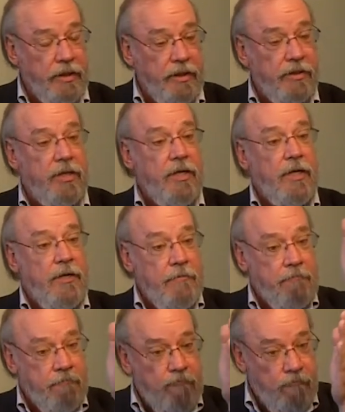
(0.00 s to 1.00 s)
is
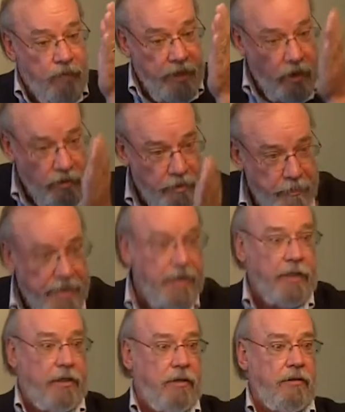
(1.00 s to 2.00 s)
we don't admit
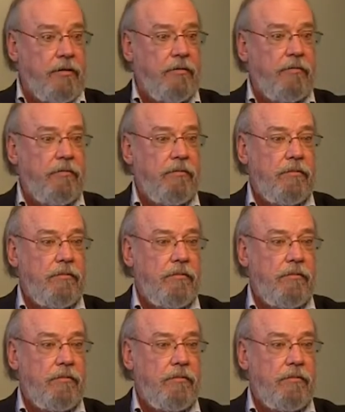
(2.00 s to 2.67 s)
it.